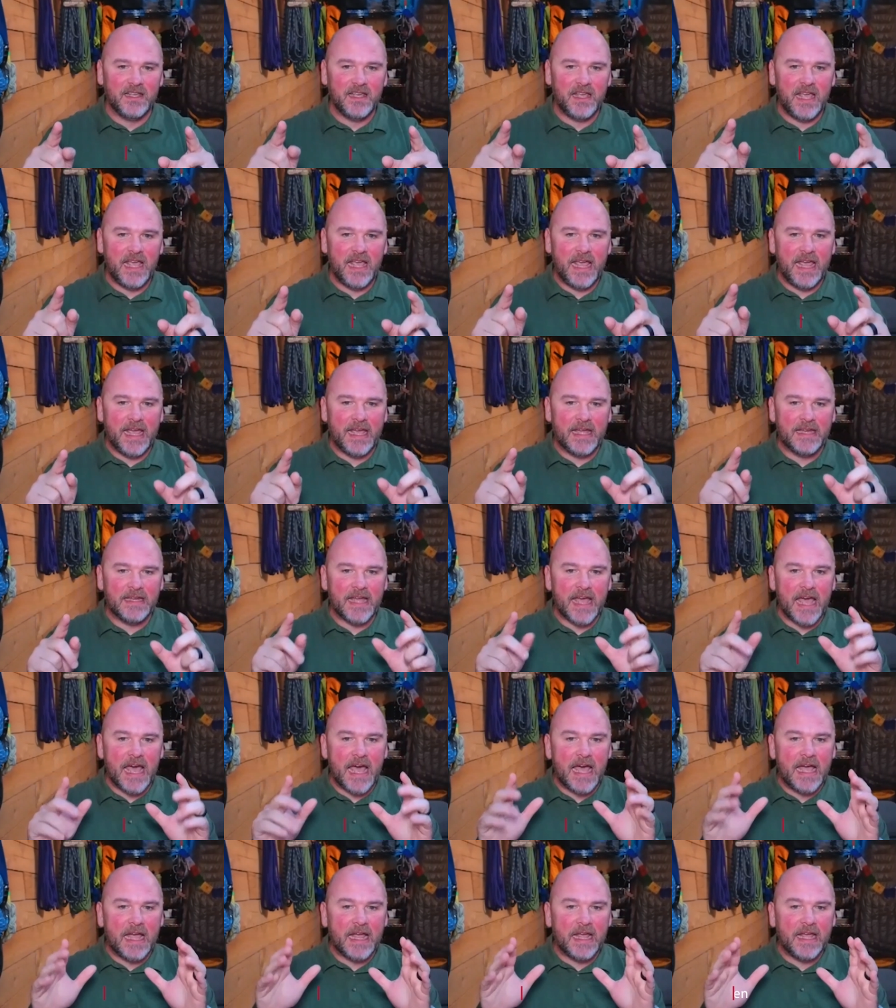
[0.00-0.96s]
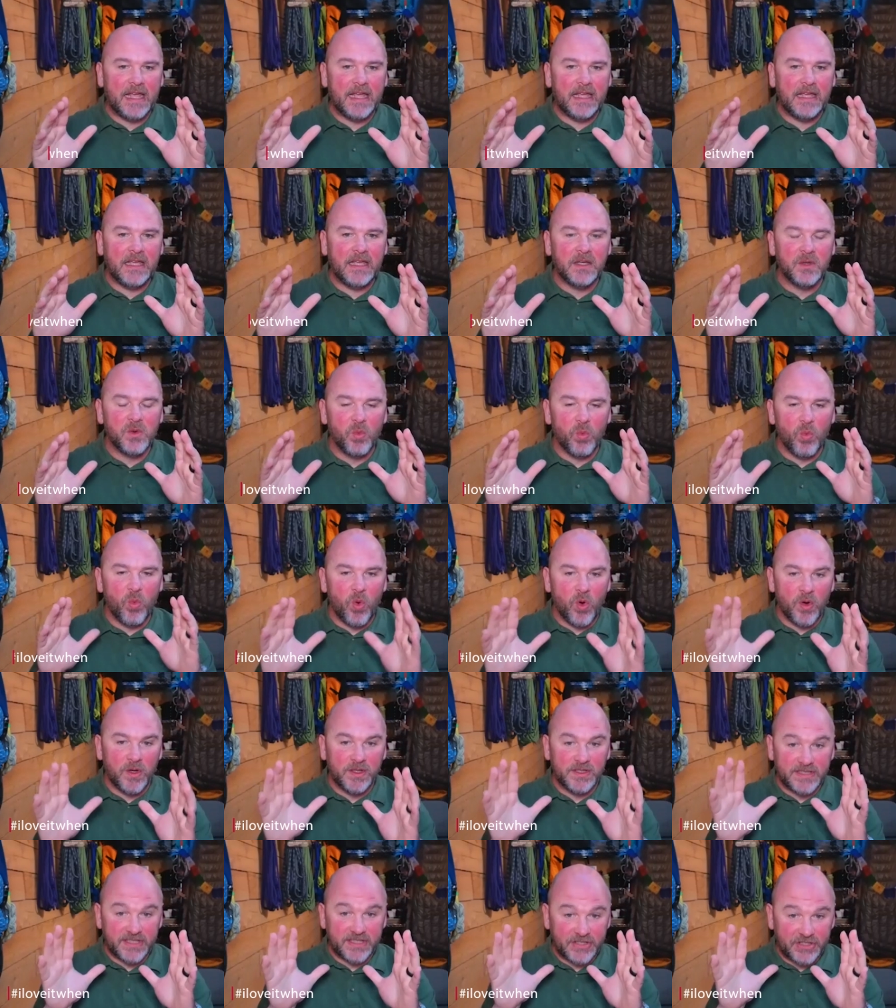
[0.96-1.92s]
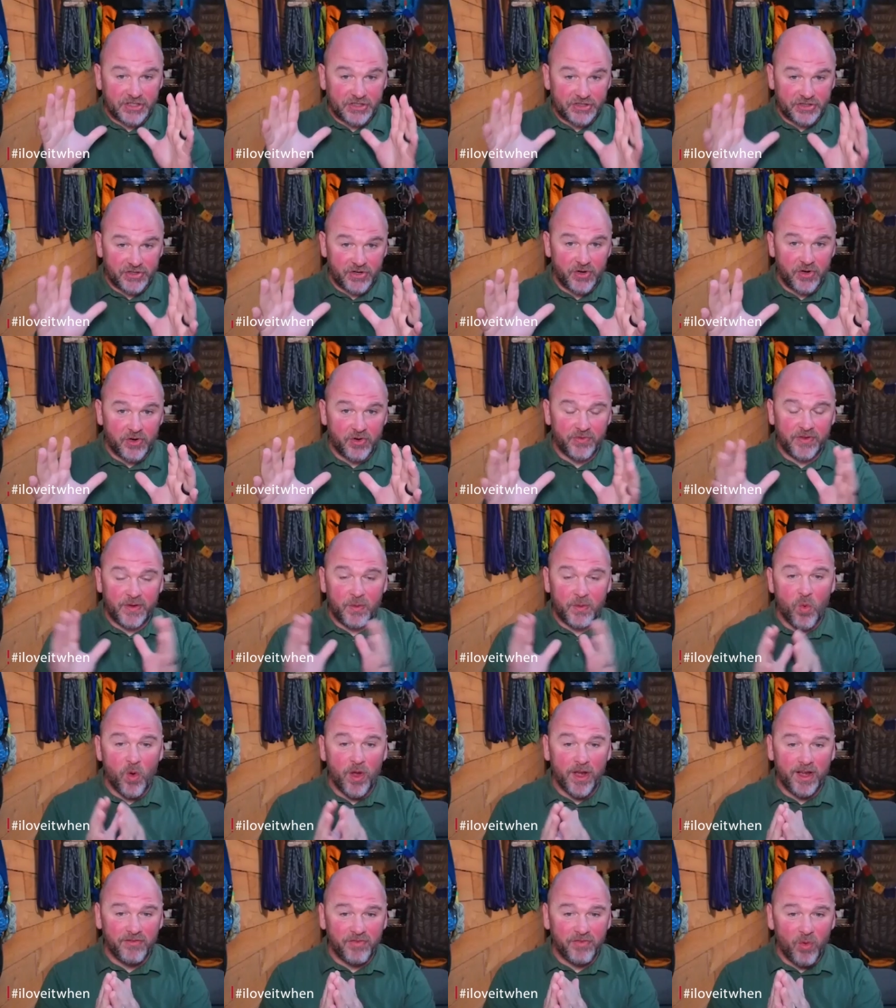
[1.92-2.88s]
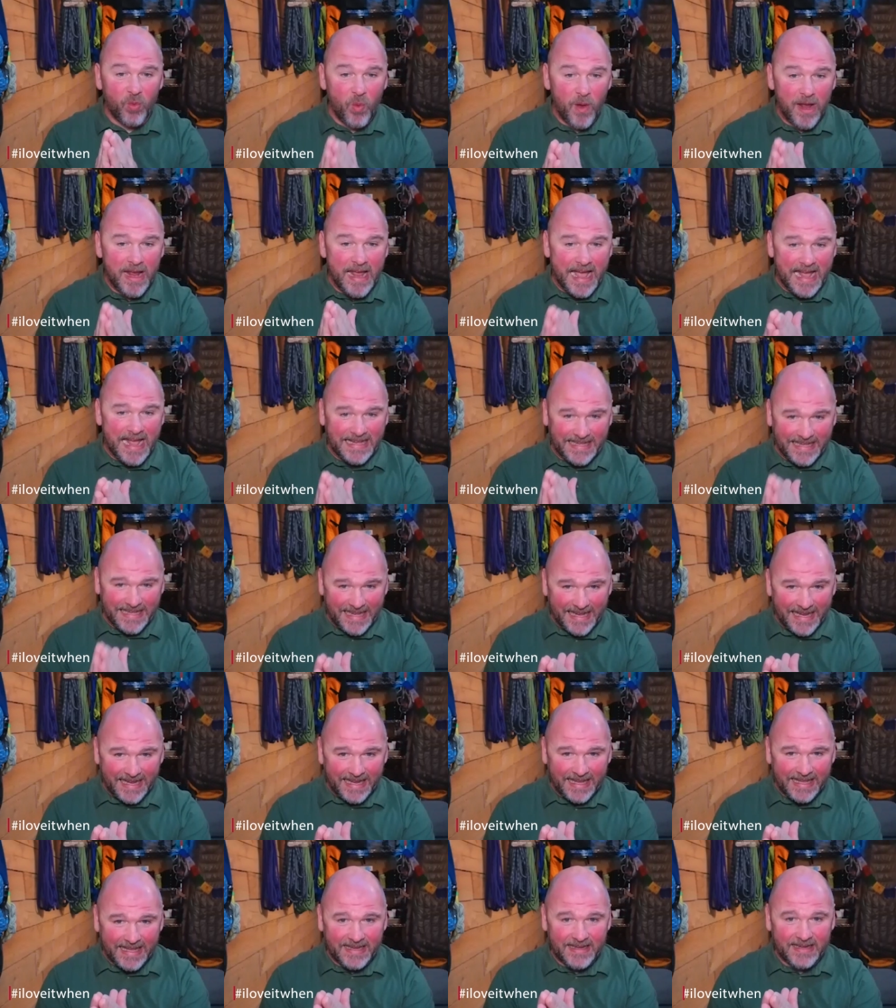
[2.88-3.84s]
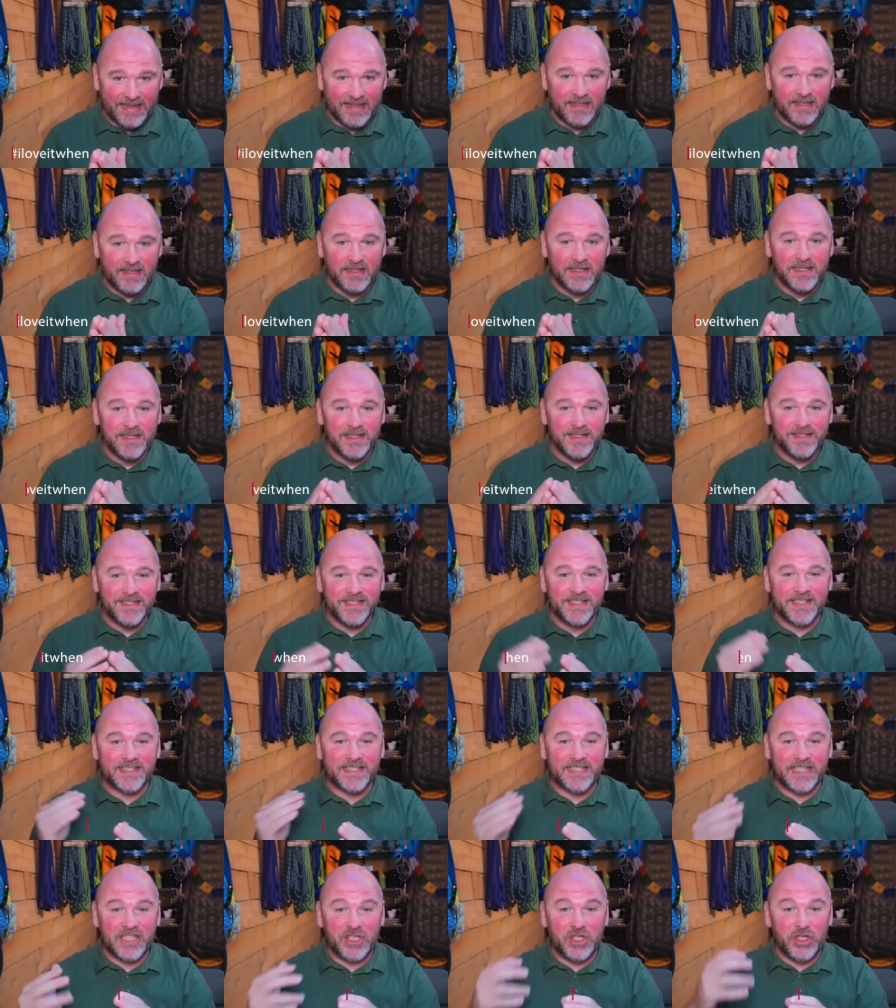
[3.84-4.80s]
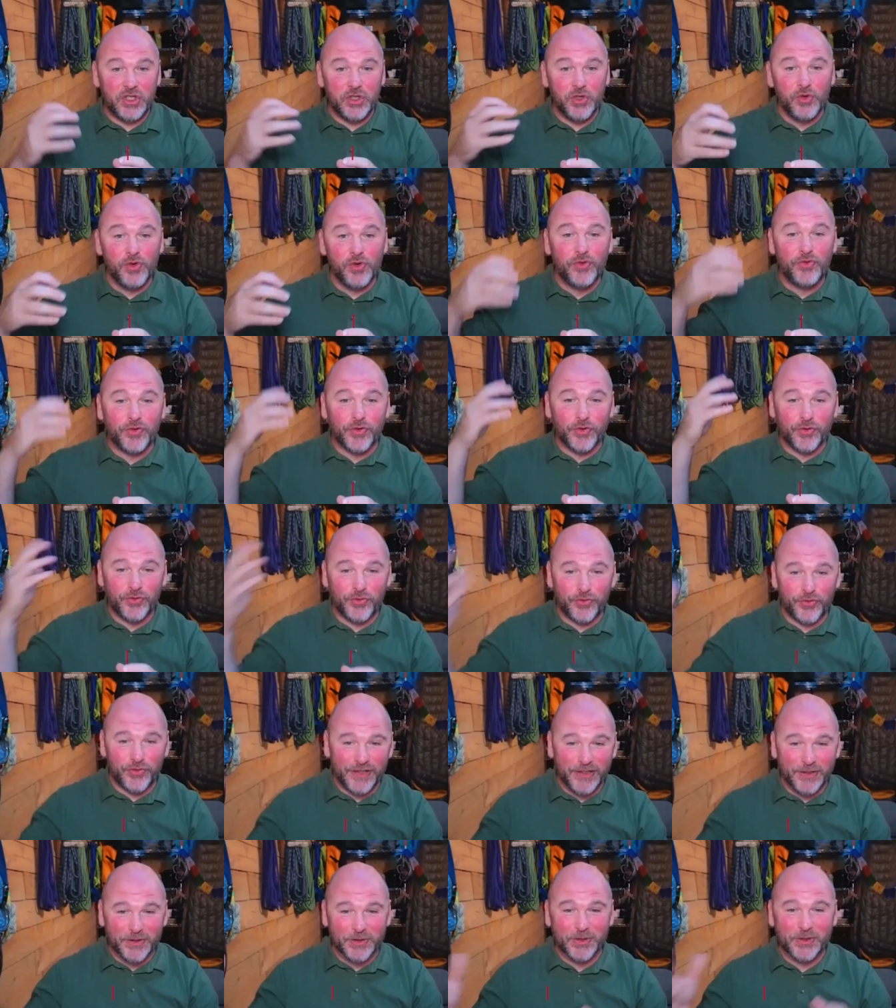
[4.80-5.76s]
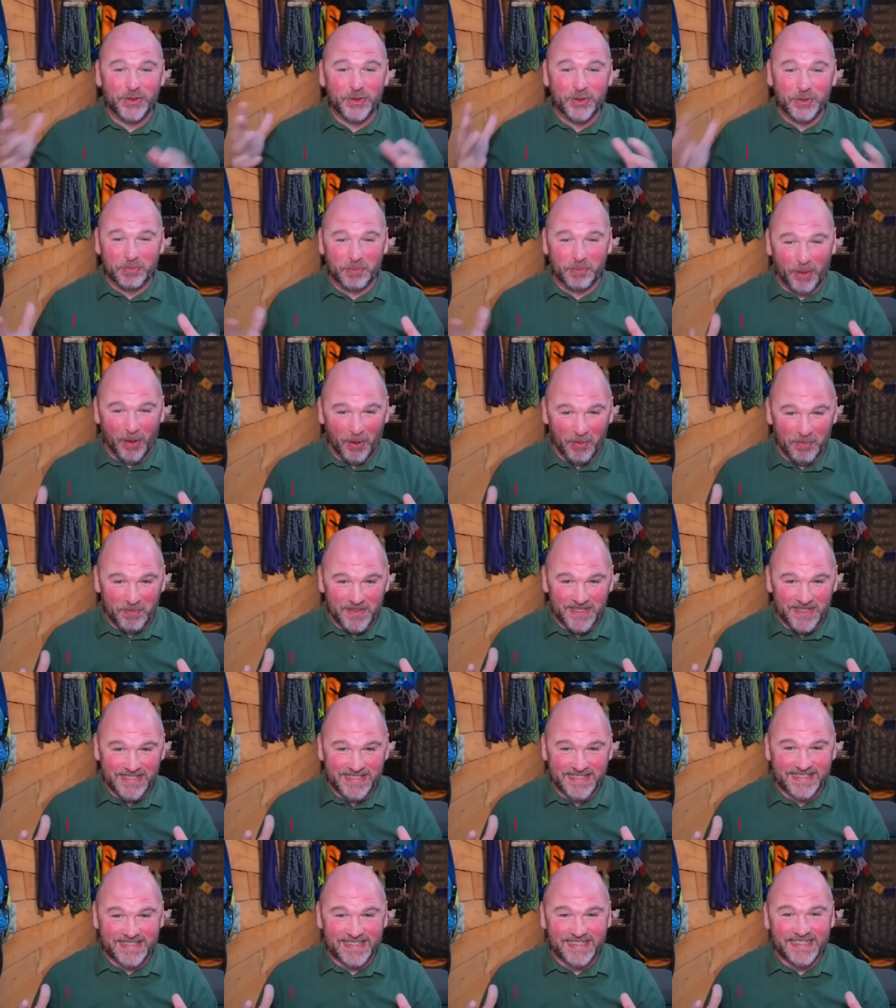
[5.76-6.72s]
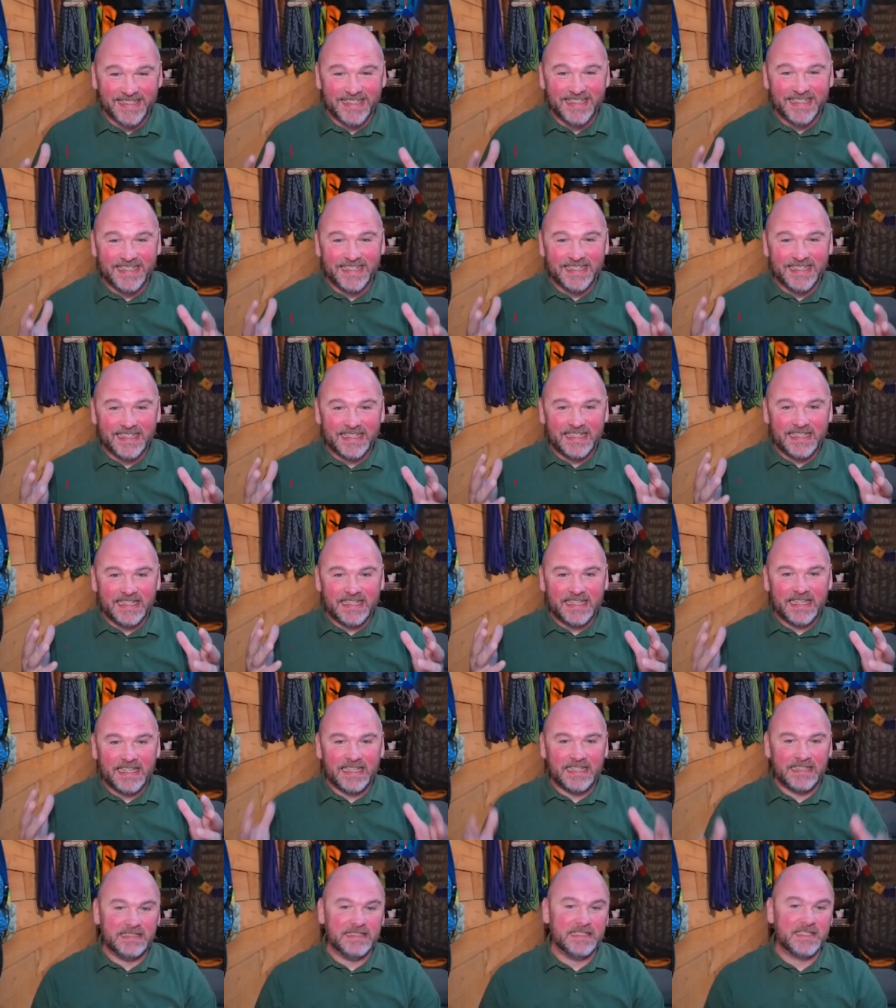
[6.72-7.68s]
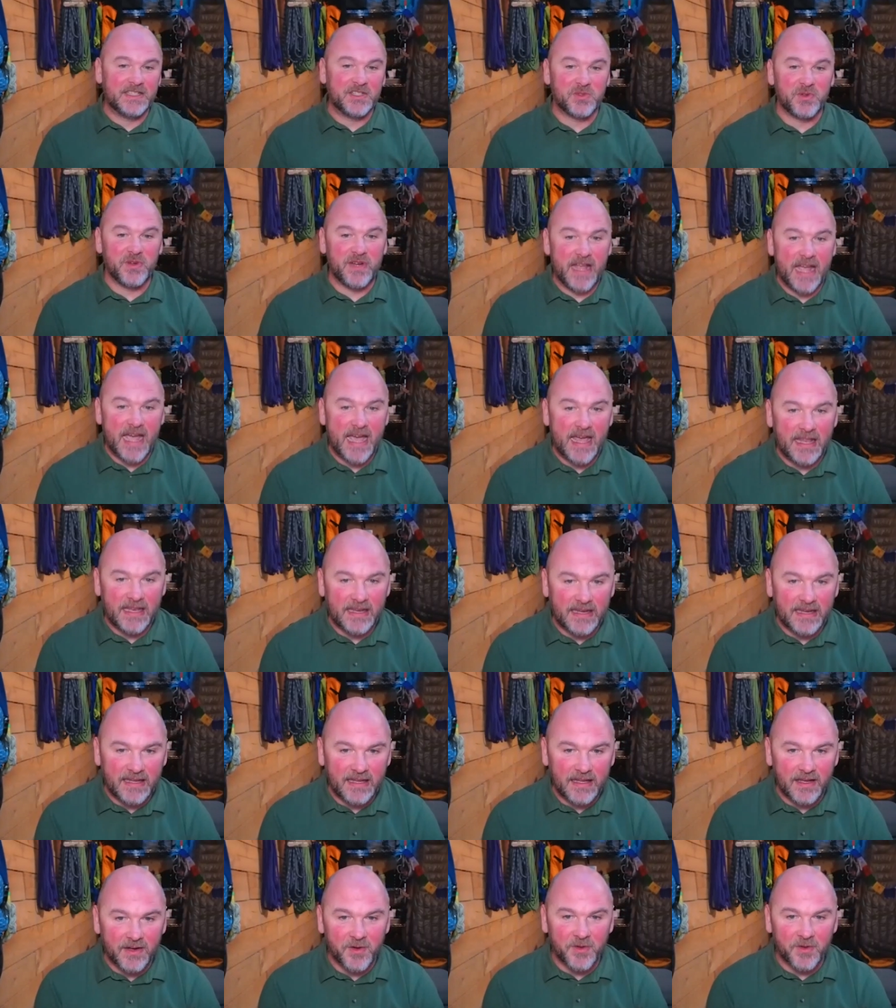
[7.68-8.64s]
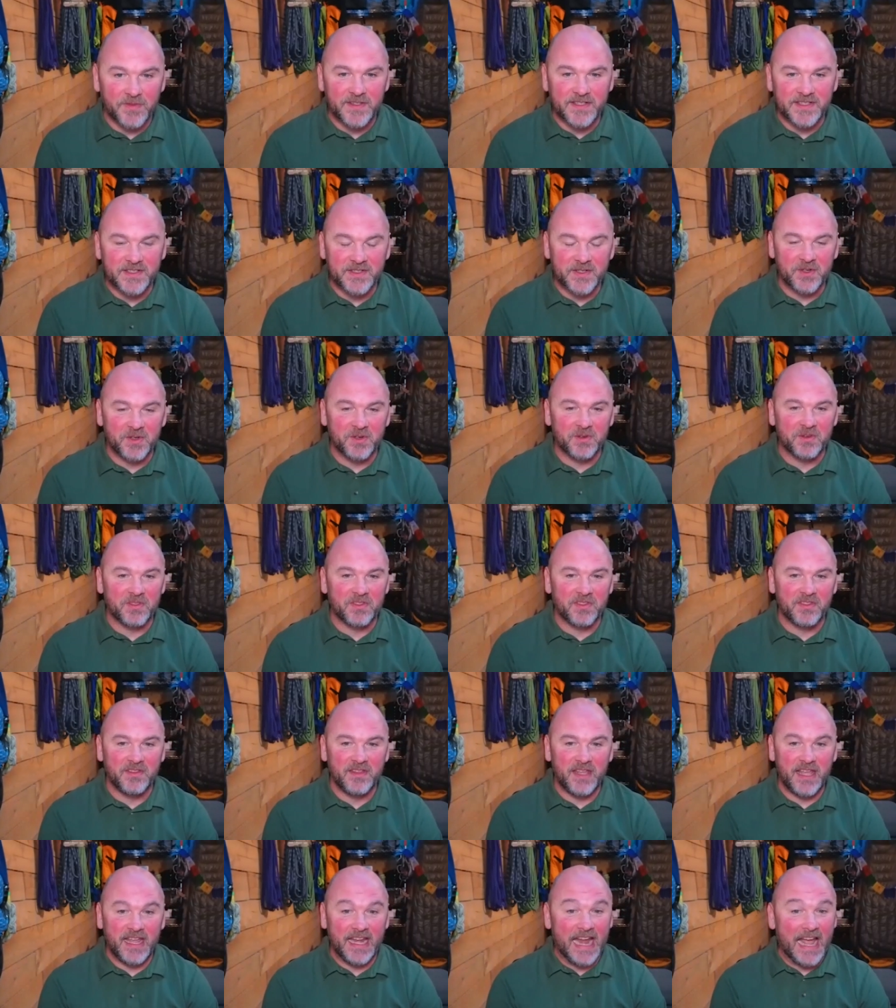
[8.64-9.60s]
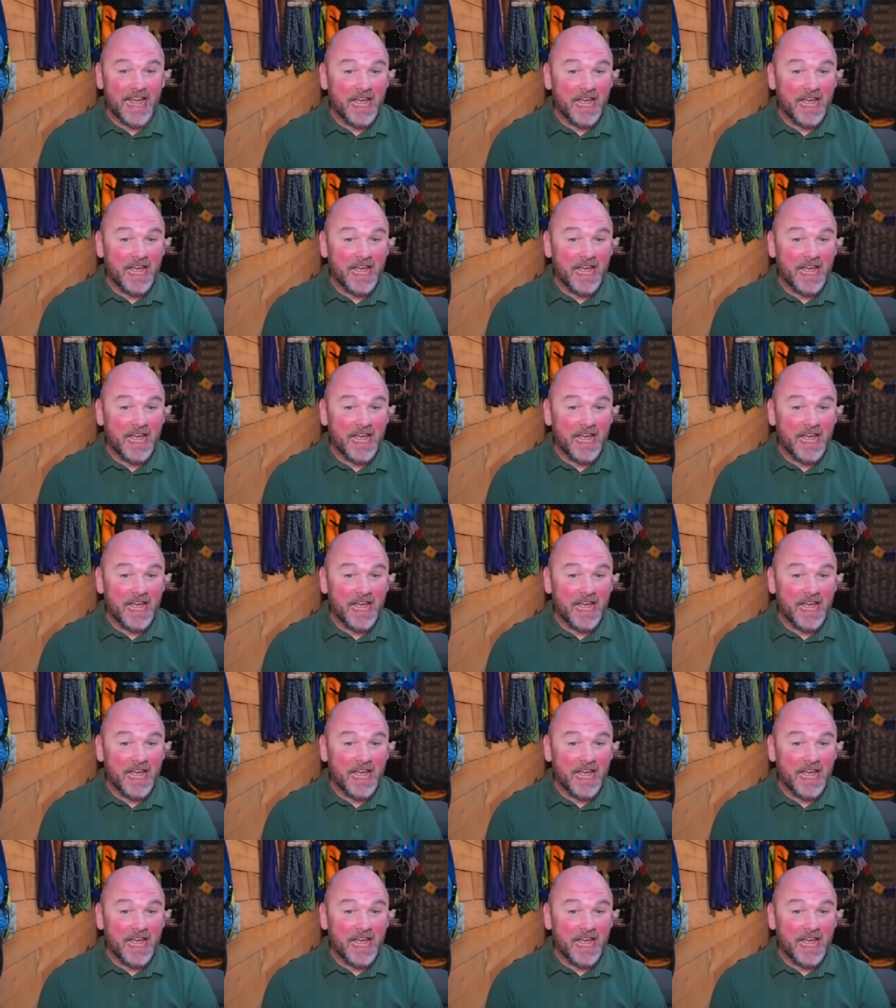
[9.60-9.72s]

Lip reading: And I want to serve in whatever way I can to see you fulfill your purpose in this reality and on this earth. And